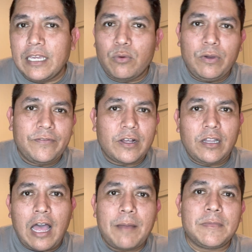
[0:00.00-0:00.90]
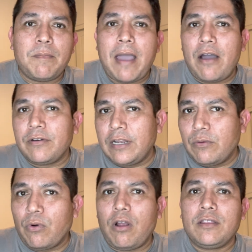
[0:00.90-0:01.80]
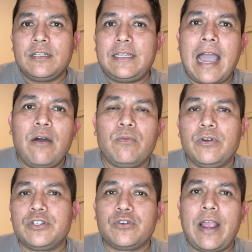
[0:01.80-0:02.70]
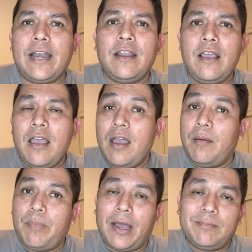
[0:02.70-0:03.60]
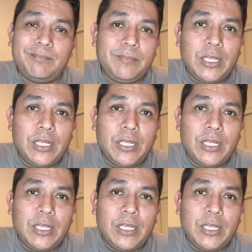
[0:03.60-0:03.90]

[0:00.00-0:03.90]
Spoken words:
we've climbed the mountain and we're on the downward trend. But